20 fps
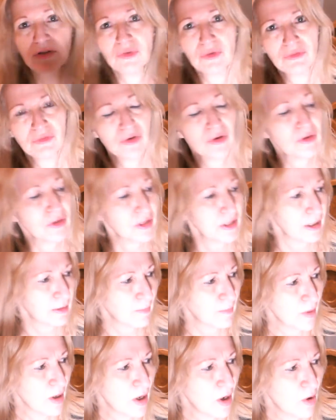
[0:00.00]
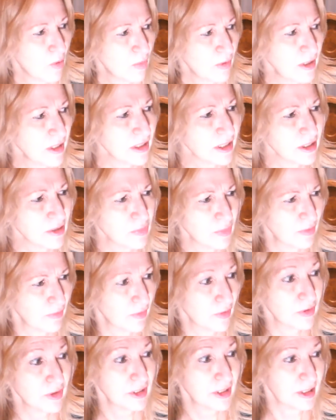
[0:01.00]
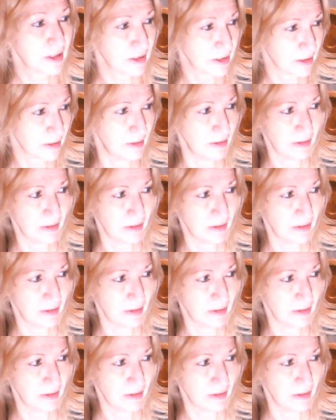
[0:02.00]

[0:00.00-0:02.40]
reversed, and when this is reversed, it's